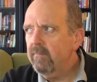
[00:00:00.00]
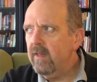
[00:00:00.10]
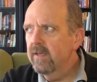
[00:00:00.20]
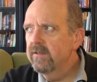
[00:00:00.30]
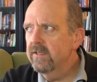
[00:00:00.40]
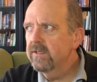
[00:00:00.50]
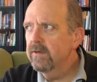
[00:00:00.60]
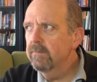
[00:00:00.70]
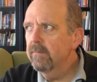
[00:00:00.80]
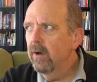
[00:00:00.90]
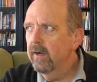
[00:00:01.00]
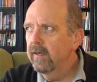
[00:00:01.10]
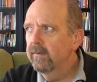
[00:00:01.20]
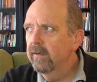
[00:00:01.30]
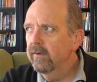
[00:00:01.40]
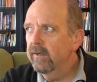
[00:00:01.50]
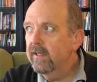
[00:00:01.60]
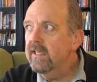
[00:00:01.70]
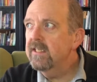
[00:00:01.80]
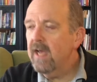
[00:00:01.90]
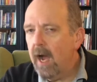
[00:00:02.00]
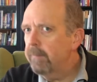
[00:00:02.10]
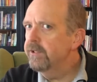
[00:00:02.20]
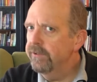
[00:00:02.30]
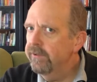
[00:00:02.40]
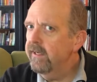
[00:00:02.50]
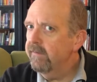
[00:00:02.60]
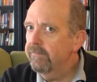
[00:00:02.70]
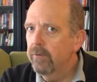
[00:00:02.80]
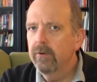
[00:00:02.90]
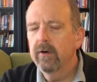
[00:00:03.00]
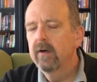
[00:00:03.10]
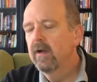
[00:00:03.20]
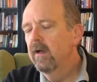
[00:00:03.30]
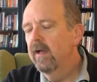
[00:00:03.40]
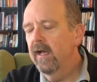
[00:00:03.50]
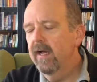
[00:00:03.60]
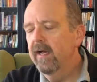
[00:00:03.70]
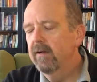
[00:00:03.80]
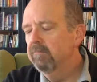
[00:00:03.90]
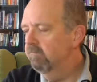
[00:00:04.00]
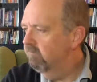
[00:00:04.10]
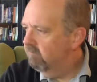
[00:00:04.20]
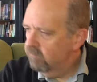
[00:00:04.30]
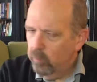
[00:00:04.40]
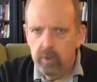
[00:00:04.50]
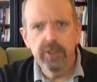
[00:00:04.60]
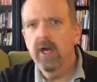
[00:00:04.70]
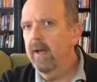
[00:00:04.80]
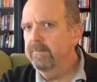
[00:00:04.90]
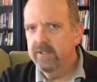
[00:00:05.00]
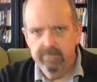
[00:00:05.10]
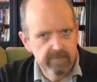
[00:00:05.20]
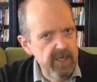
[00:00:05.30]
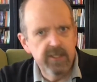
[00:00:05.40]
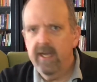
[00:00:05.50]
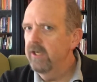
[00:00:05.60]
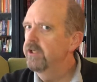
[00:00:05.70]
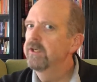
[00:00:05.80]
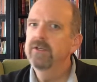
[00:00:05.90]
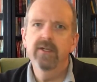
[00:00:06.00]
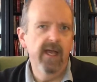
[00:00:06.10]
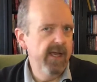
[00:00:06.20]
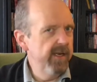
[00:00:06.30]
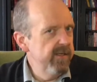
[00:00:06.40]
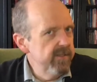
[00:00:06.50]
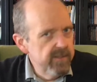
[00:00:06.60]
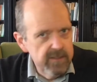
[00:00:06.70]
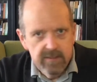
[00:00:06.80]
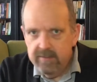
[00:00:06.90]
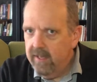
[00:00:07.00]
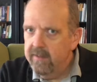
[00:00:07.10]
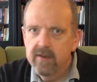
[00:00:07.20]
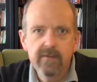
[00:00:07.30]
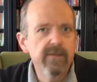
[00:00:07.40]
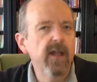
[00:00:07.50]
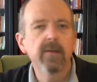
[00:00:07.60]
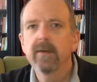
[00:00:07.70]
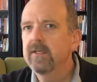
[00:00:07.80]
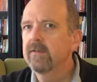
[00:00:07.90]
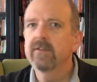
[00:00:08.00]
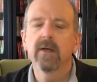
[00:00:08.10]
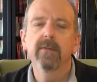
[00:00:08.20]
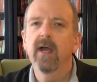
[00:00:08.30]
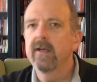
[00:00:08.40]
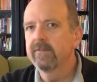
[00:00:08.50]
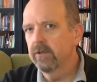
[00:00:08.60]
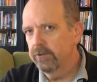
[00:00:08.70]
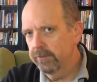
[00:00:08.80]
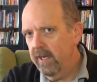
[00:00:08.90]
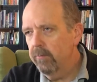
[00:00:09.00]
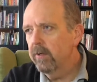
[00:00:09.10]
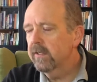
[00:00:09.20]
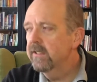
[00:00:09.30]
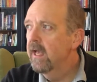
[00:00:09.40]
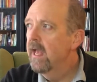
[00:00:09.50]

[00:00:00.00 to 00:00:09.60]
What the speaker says: system, or at least the opportunity for workshops and education and the development of some kind of social networks.